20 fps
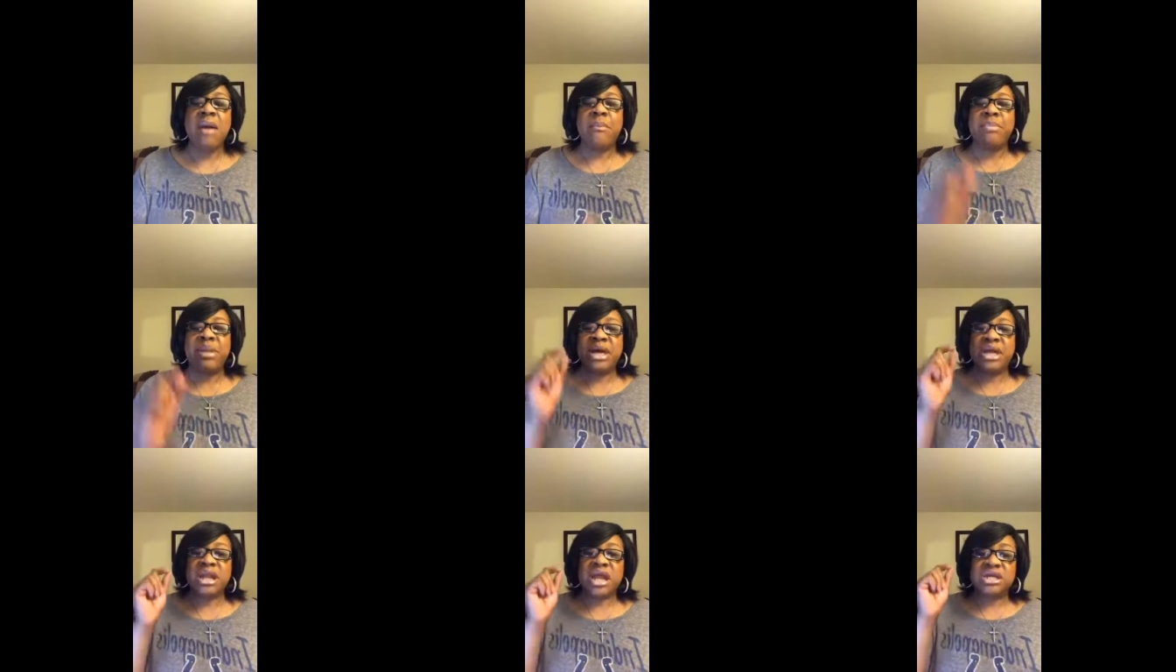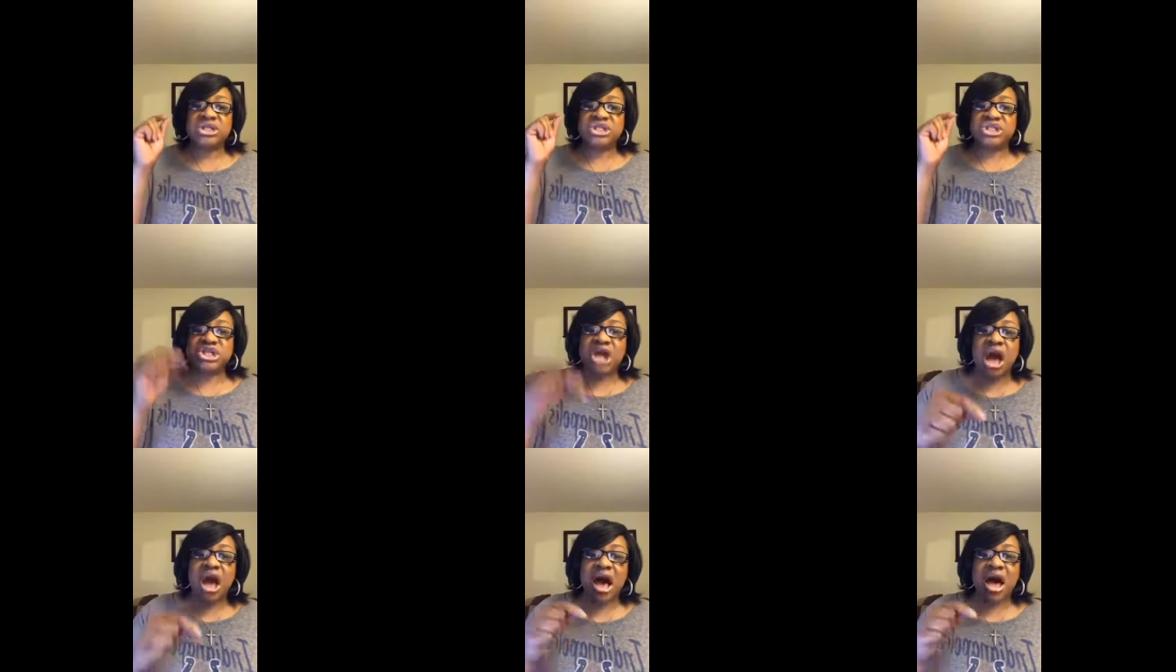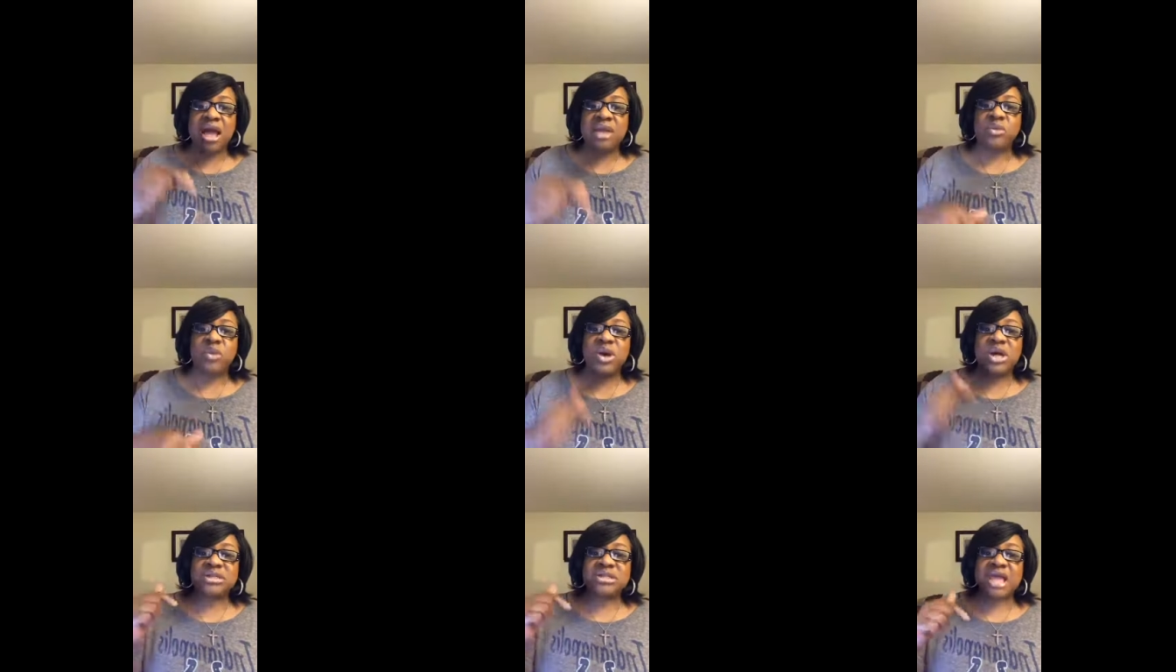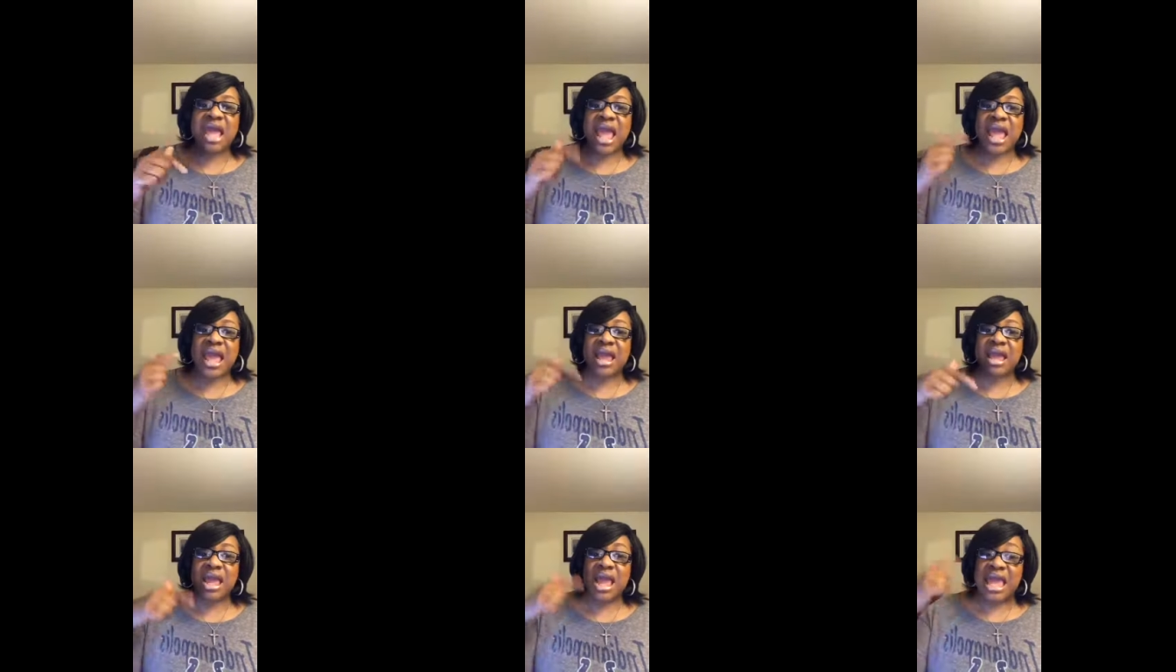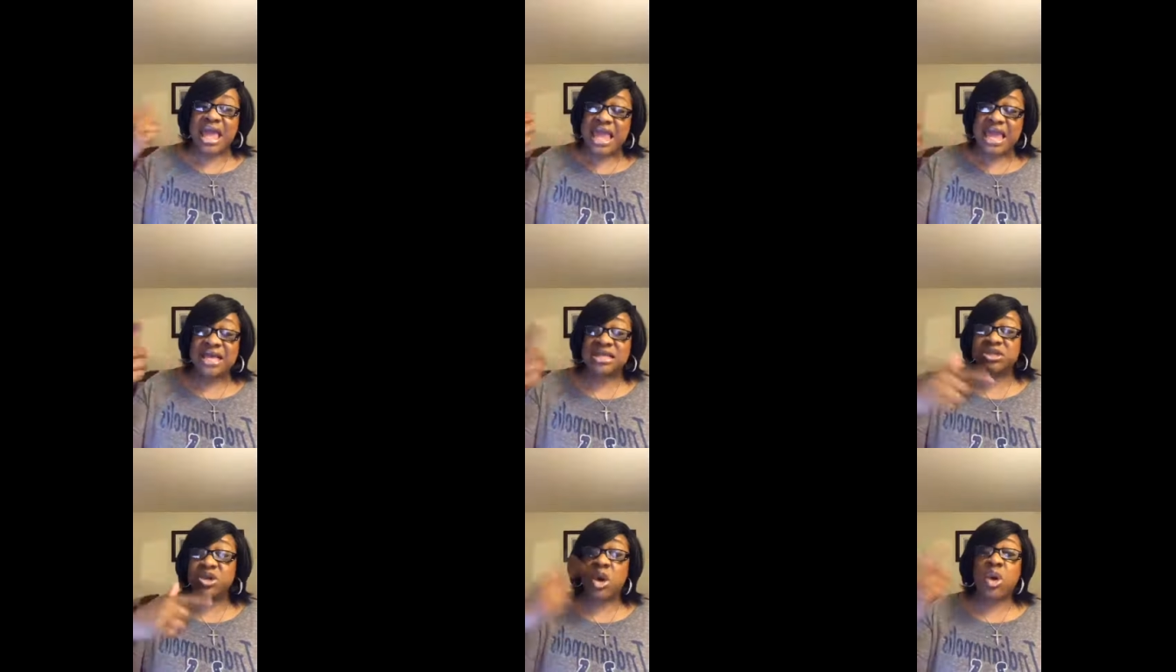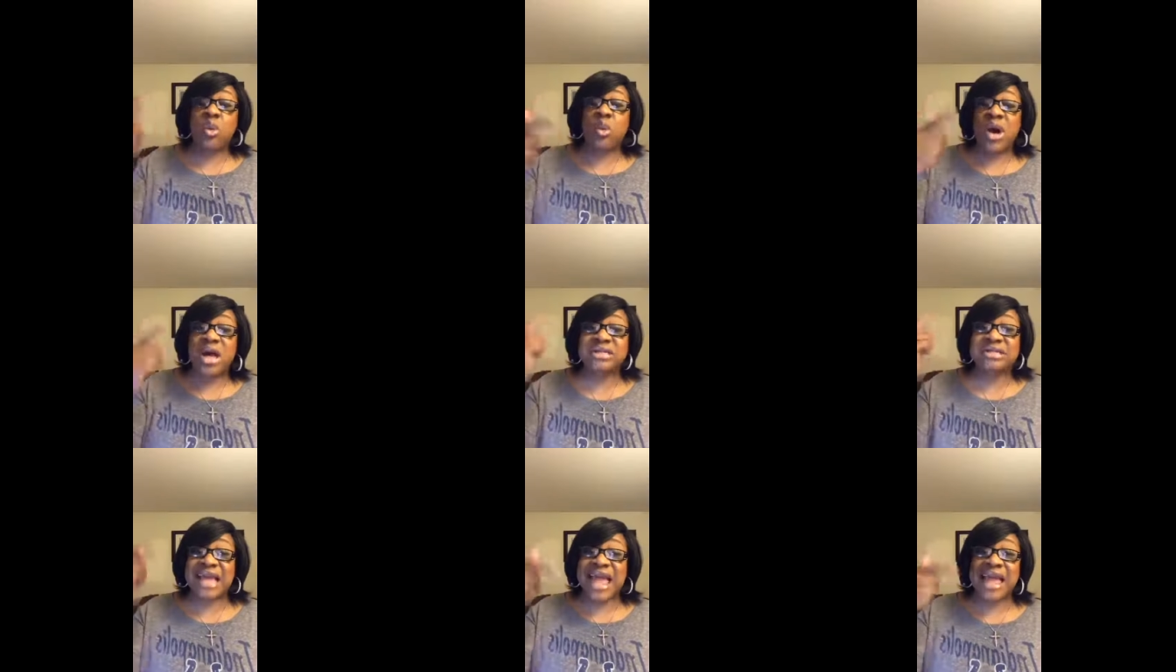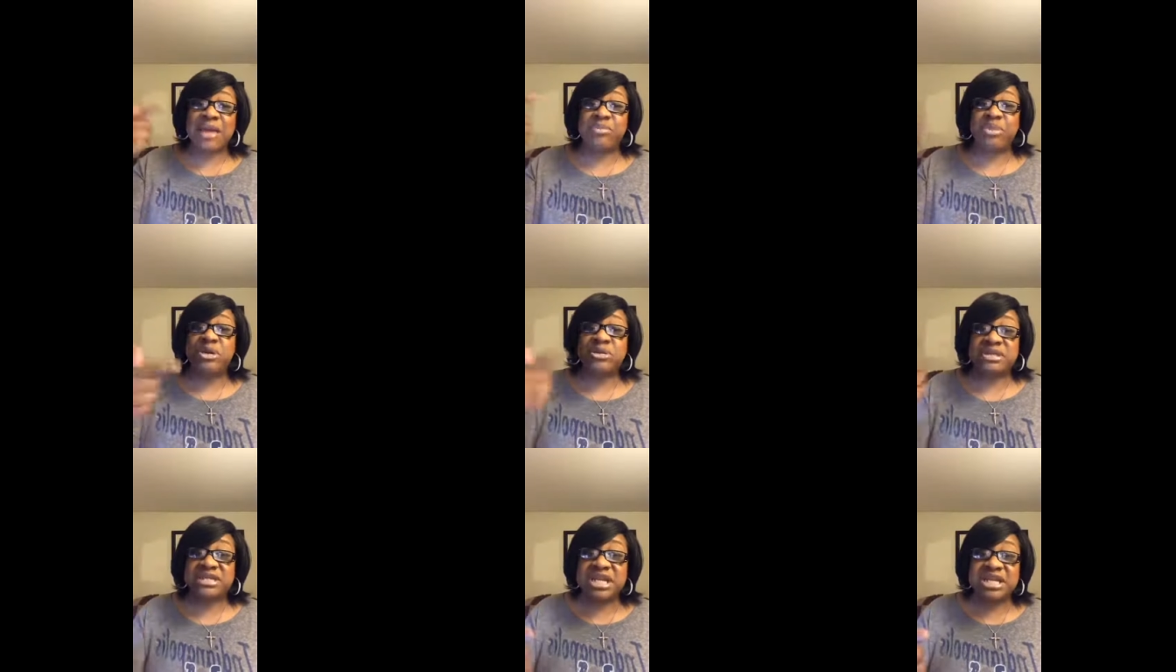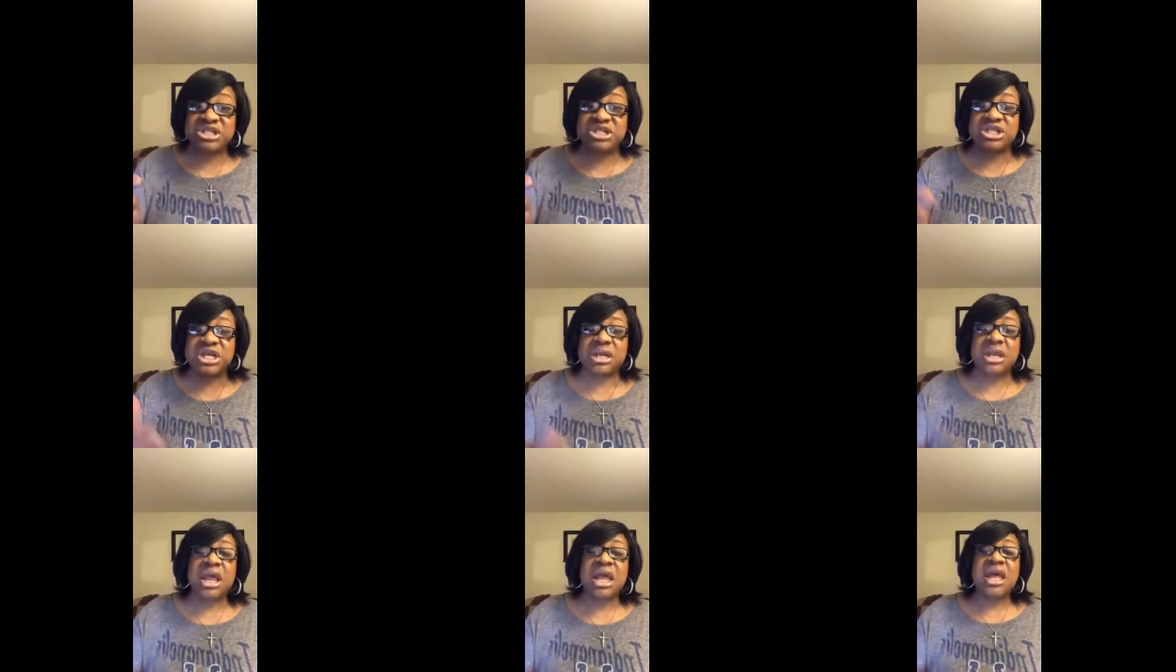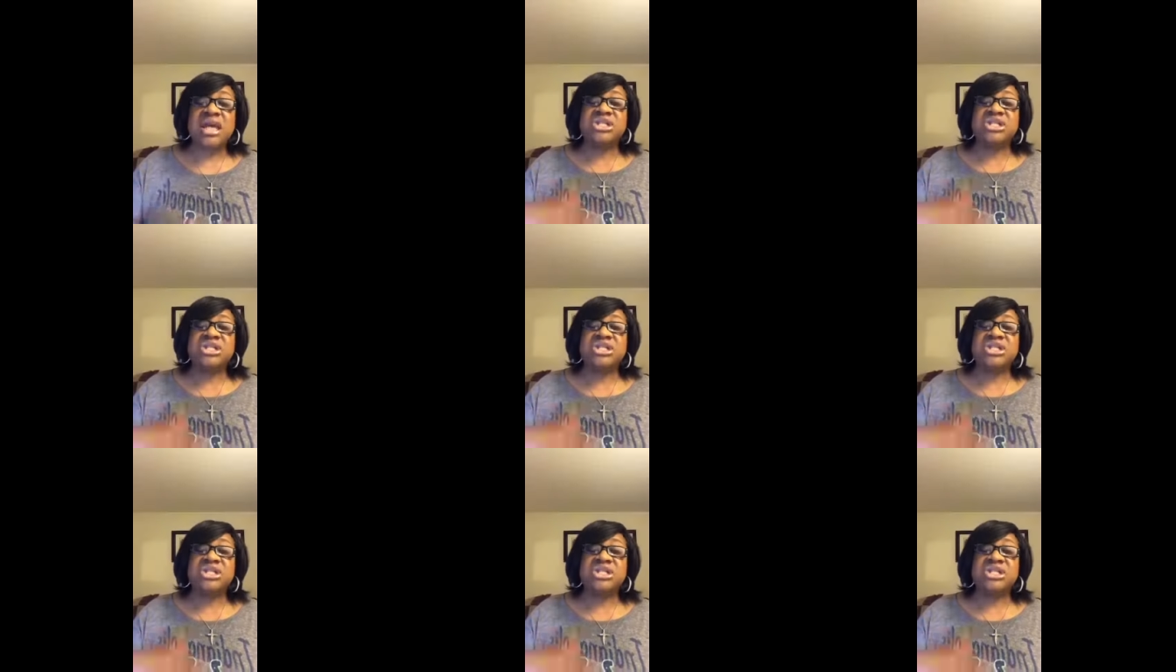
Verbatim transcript: but Sean was a beautician.